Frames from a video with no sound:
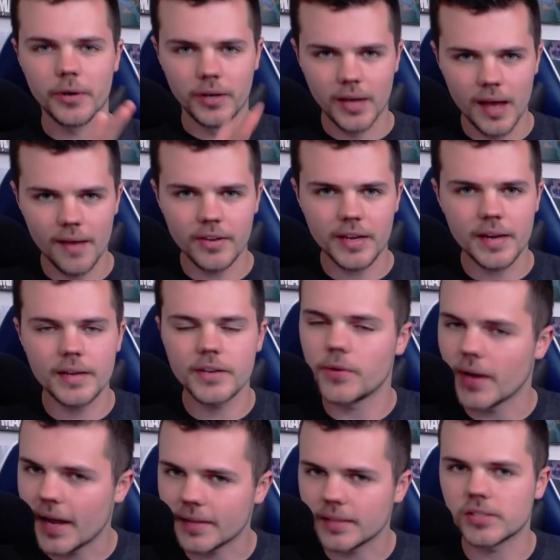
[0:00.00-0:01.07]
you're loving it, and
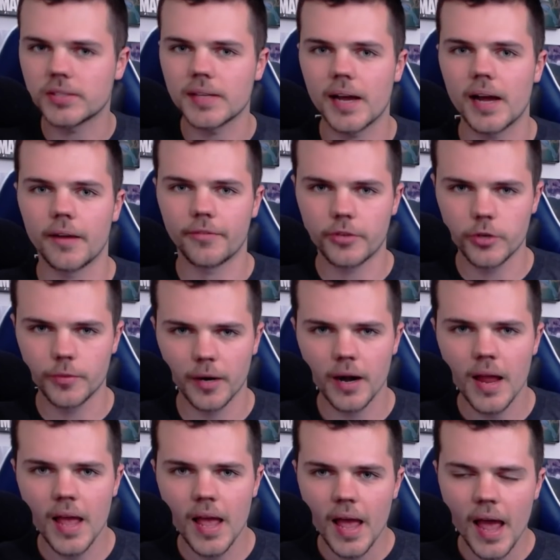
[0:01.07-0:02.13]
you like this style of humor,